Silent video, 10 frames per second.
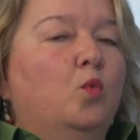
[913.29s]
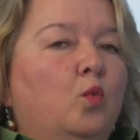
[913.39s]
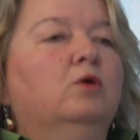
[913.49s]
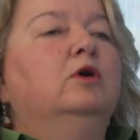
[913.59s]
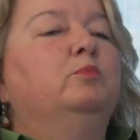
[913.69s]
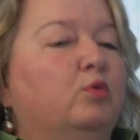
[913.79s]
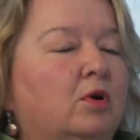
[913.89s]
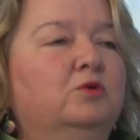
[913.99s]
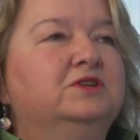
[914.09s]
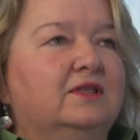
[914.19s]
we're
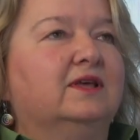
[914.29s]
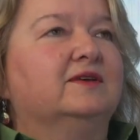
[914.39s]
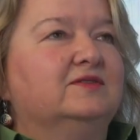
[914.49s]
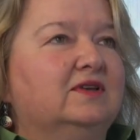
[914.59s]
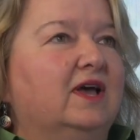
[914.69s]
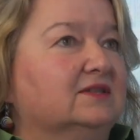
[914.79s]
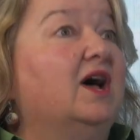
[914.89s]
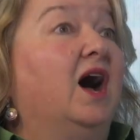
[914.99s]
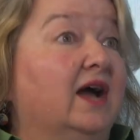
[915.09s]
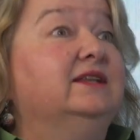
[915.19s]
approaching this as
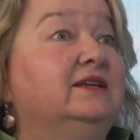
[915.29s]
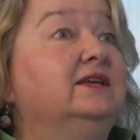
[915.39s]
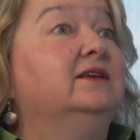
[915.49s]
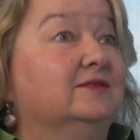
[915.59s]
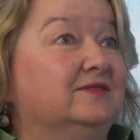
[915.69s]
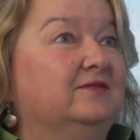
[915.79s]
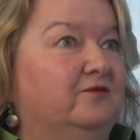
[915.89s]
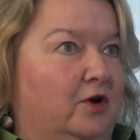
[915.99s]
high Ds,